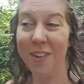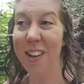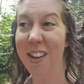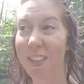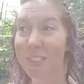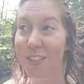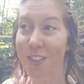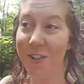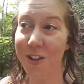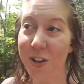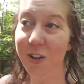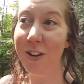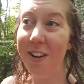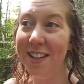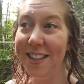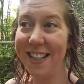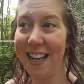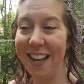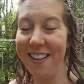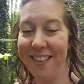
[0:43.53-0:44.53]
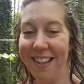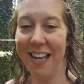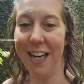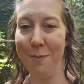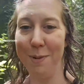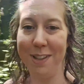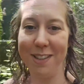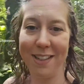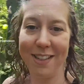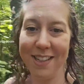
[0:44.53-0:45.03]
So Newlands had the
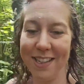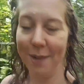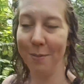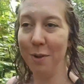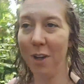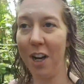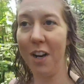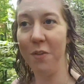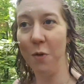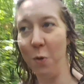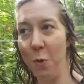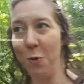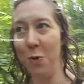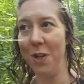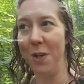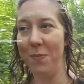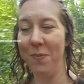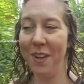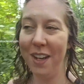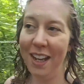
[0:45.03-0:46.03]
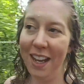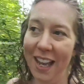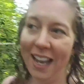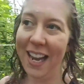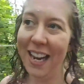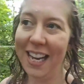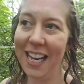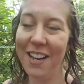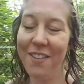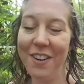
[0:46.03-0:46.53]
elements in some kind of order,
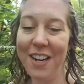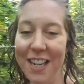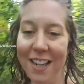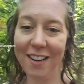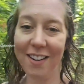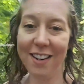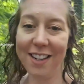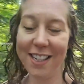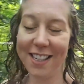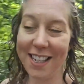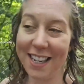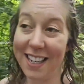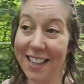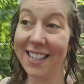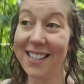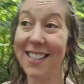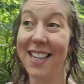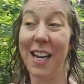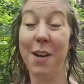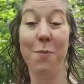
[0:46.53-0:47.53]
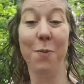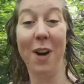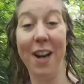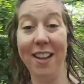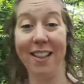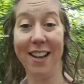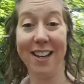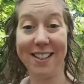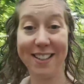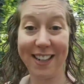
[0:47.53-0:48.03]
and he realised that in the same way
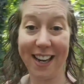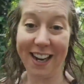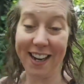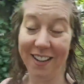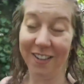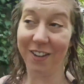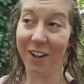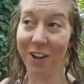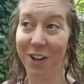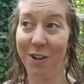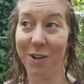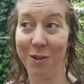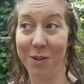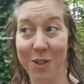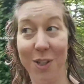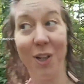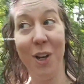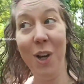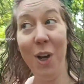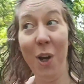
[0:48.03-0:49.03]
that a scale goes